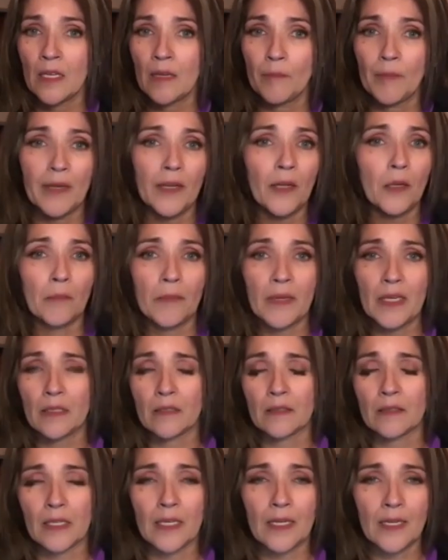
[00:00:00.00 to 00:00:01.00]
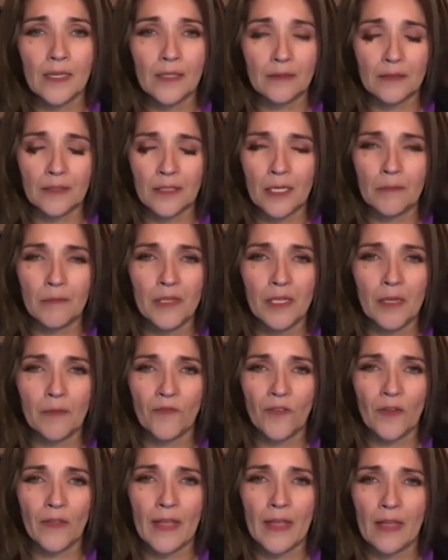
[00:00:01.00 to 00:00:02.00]
by all means, I've signed me up
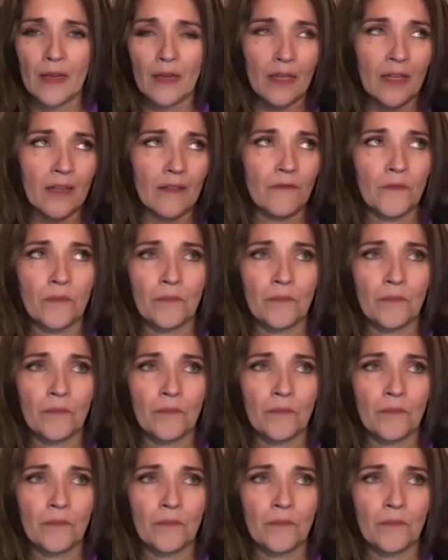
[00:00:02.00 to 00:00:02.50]
for that. I've